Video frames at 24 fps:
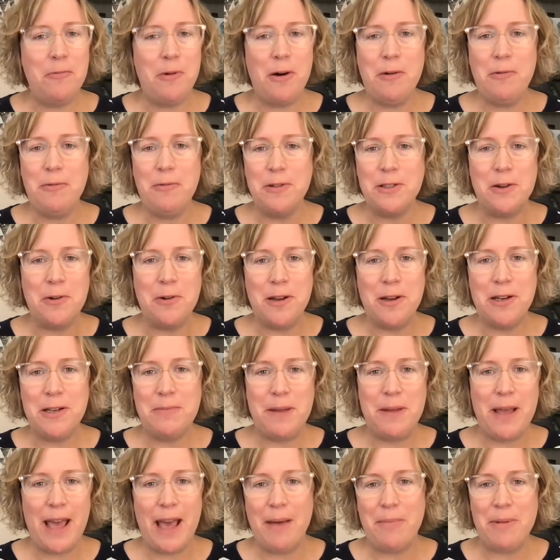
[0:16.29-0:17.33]
what was going to
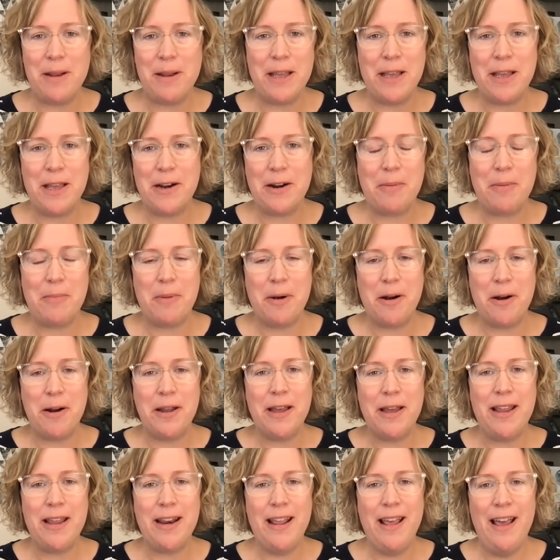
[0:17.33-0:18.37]
be happening in our
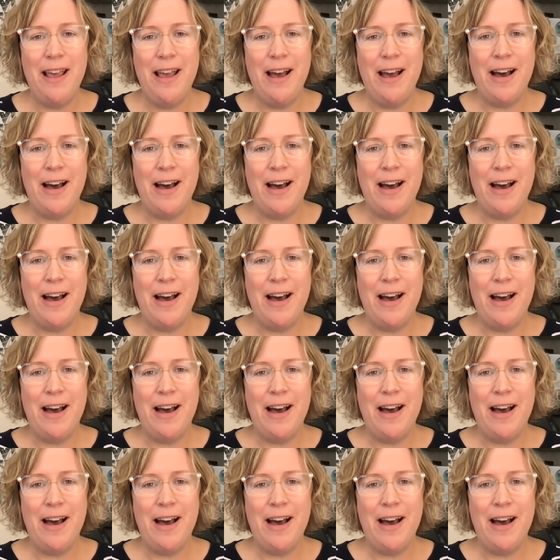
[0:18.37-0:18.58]
market.